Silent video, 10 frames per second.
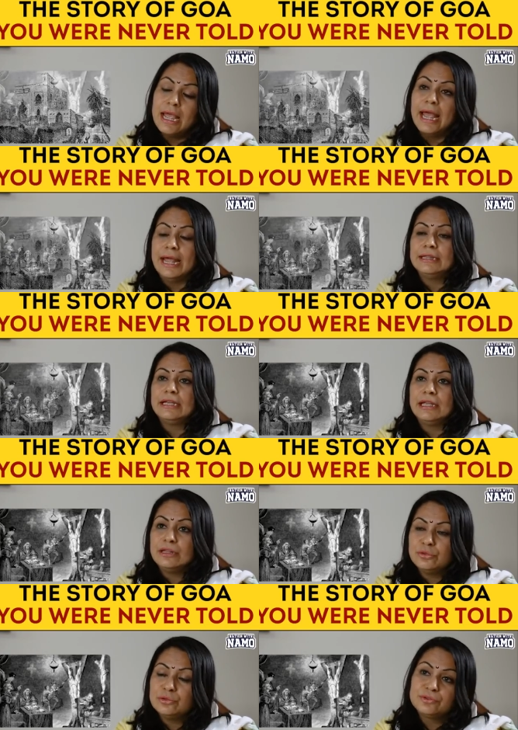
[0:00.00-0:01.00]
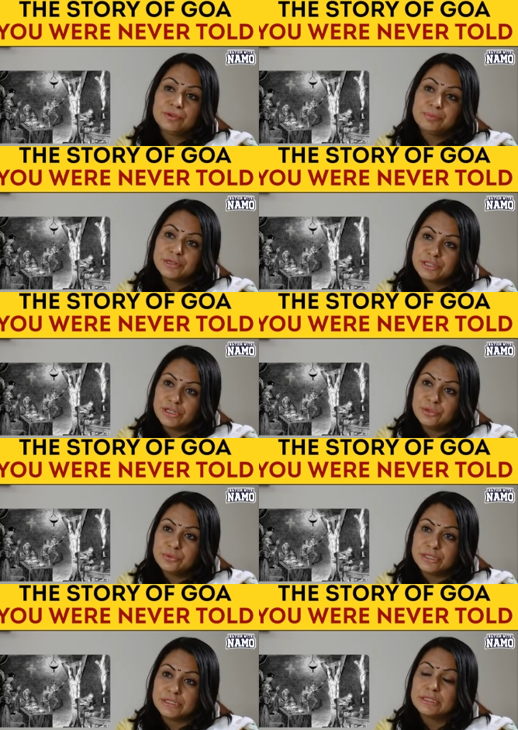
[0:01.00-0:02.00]
and the Hindus were
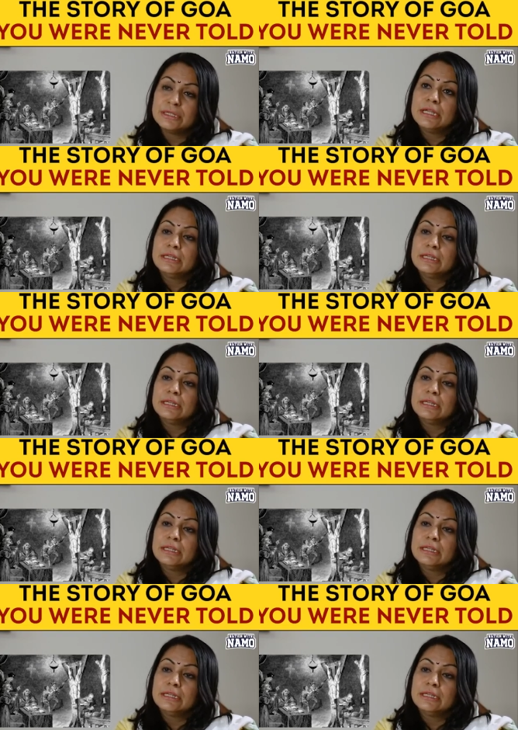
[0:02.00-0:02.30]
persecuted,